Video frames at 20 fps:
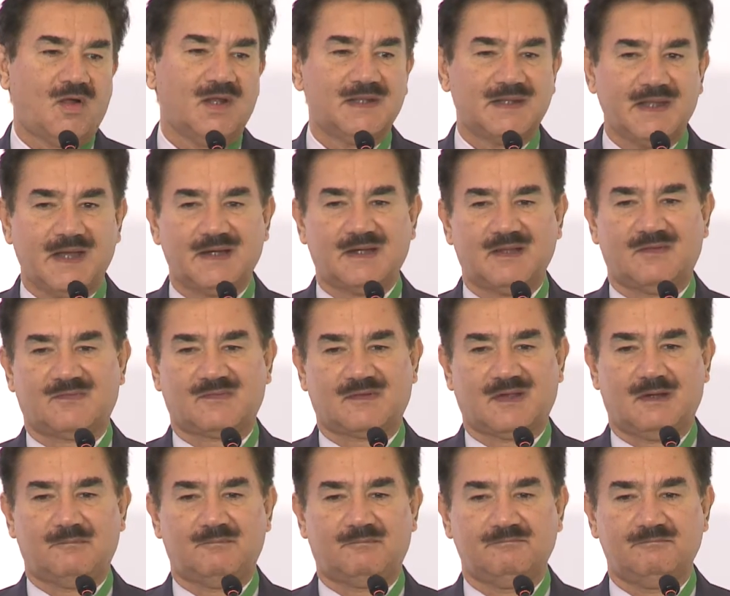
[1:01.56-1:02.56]
that has
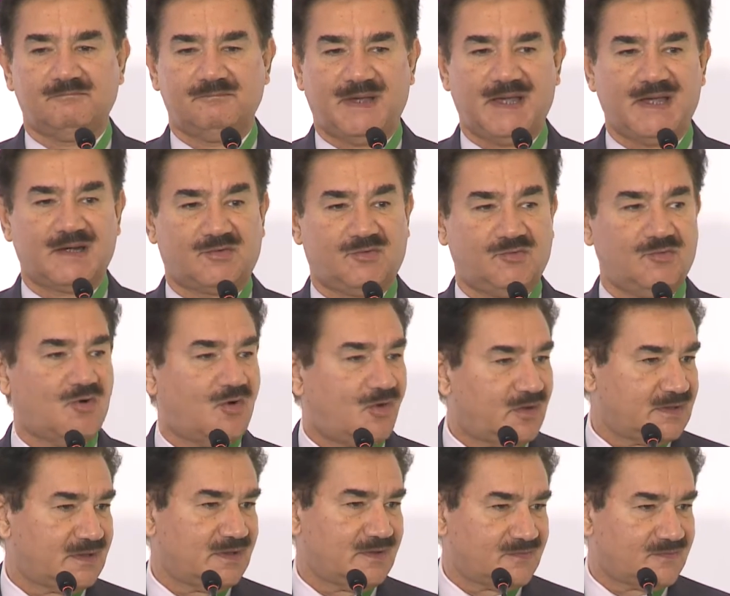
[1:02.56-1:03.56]
come back to
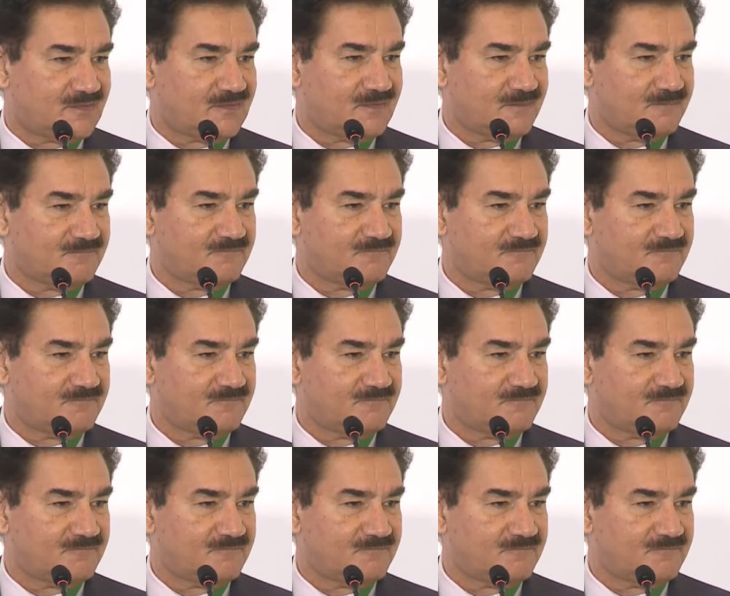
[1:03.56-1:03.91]
haunt us.